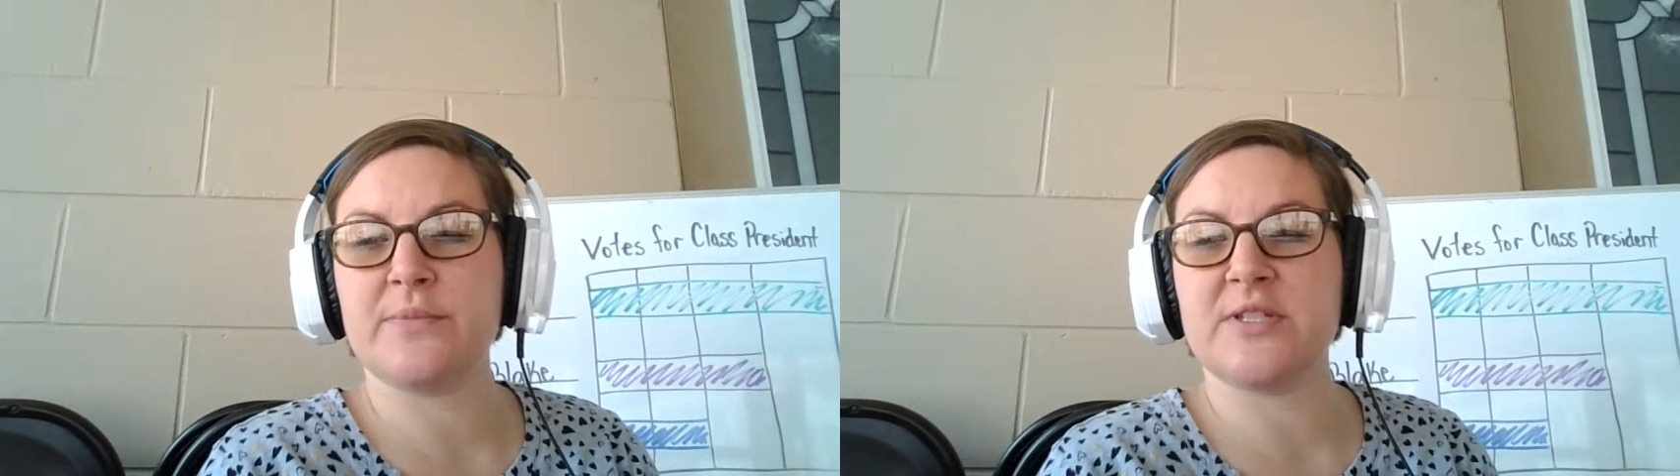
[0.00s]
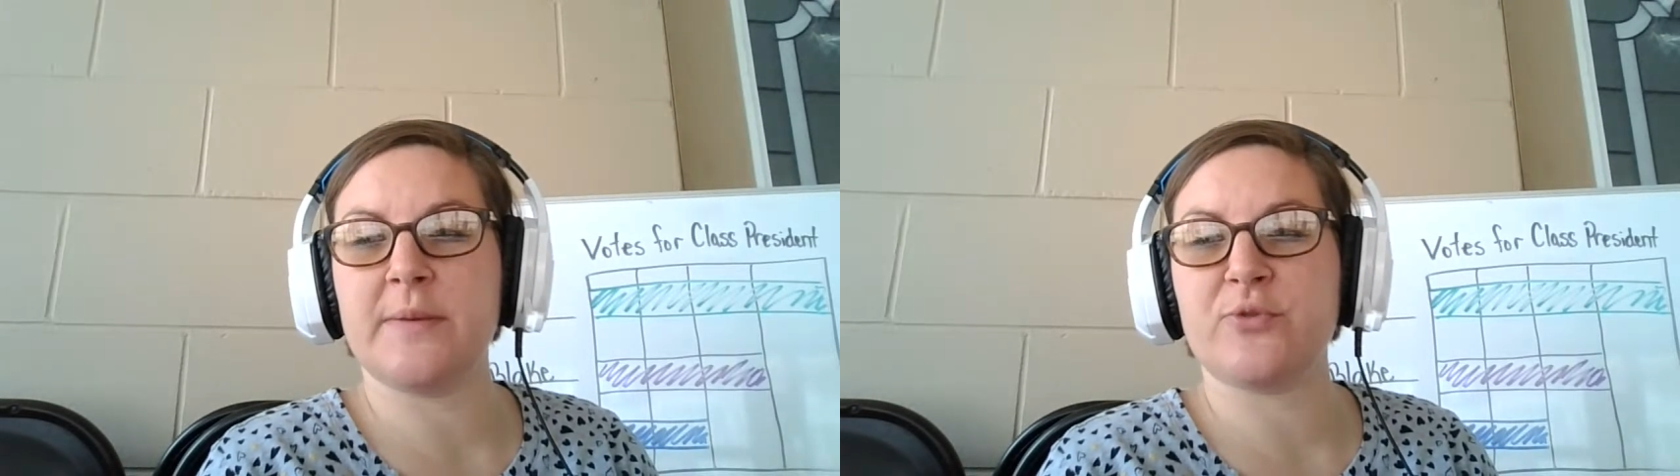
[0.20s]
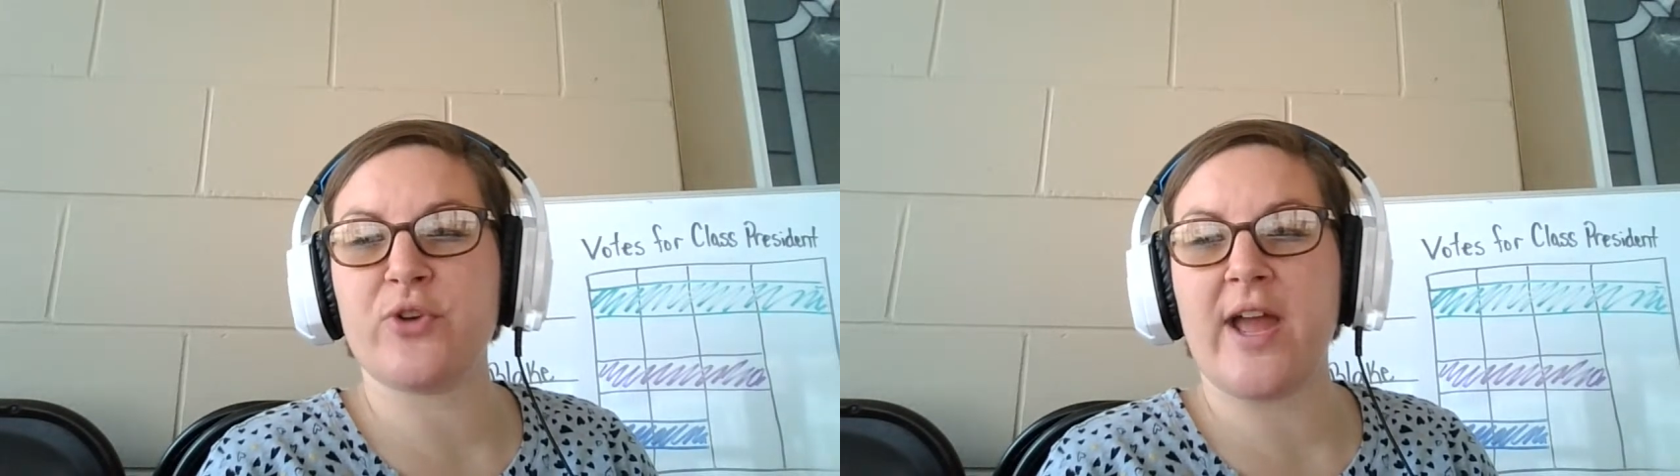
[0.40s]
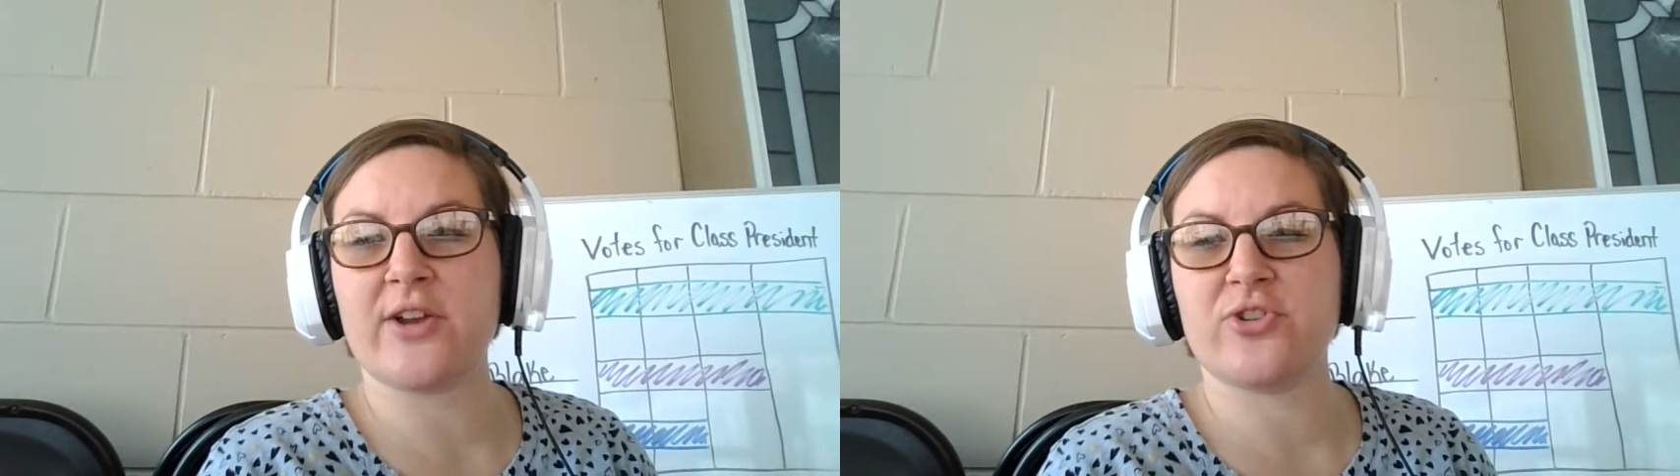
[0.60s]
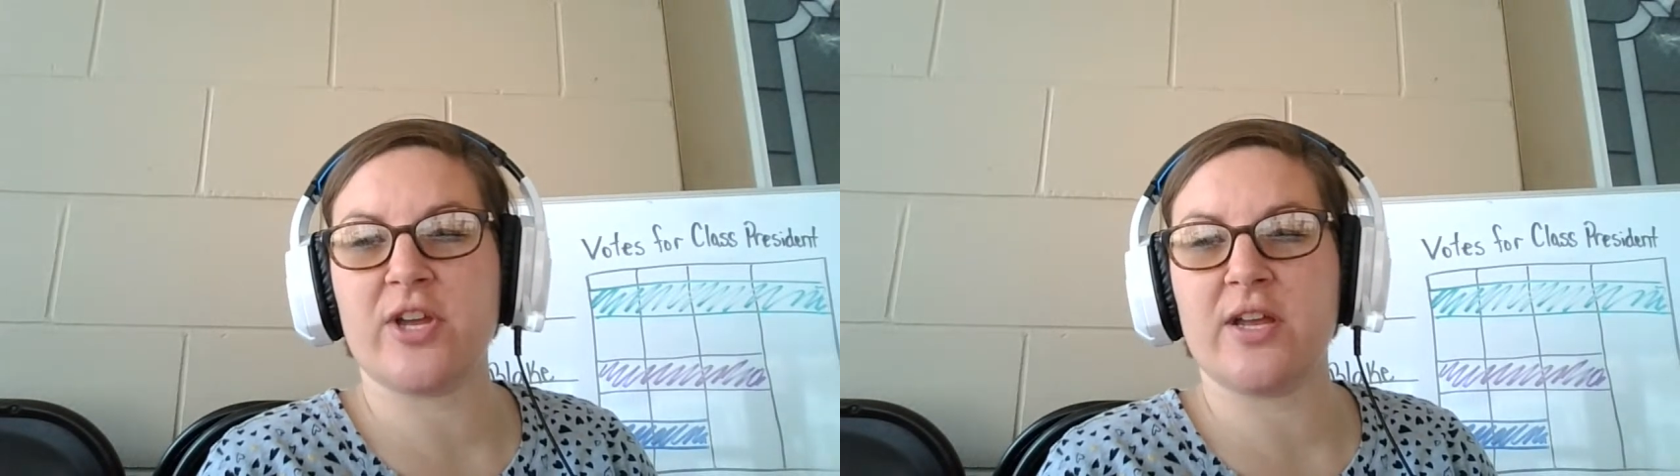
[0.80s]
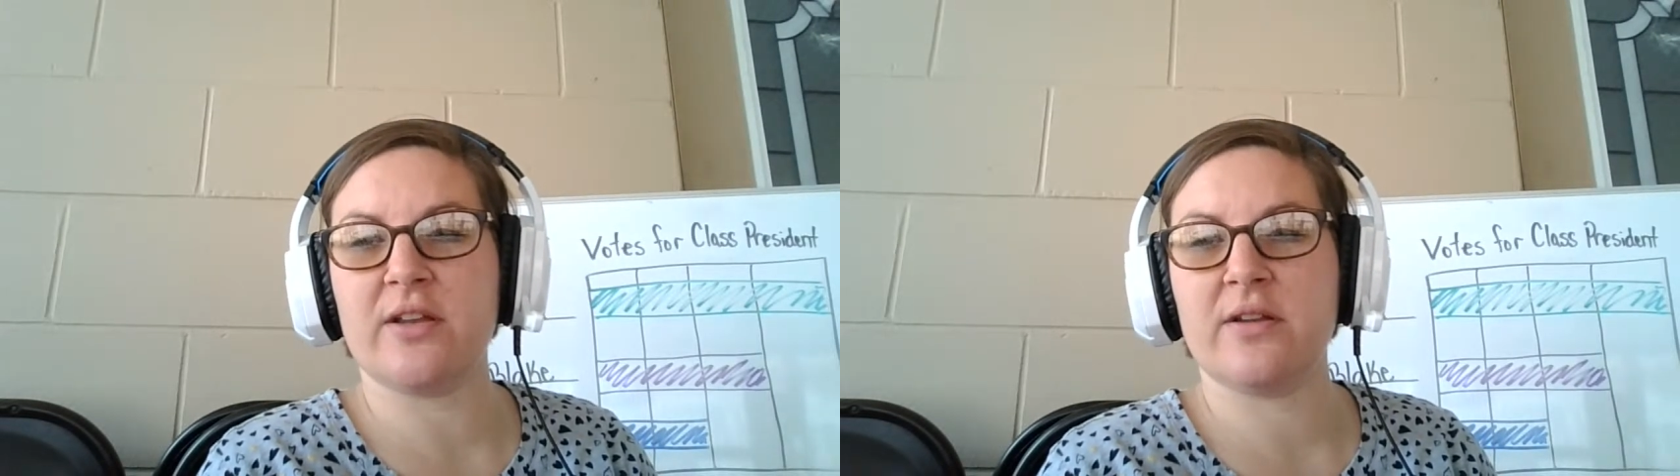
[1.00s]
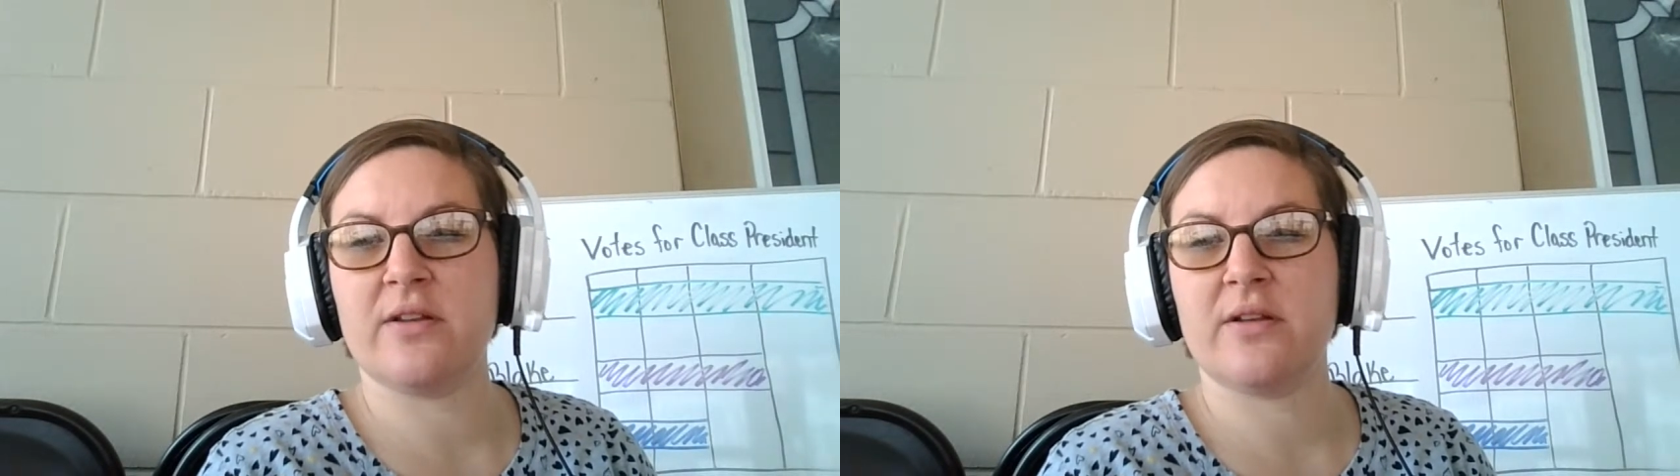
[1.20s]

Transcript: subtraction.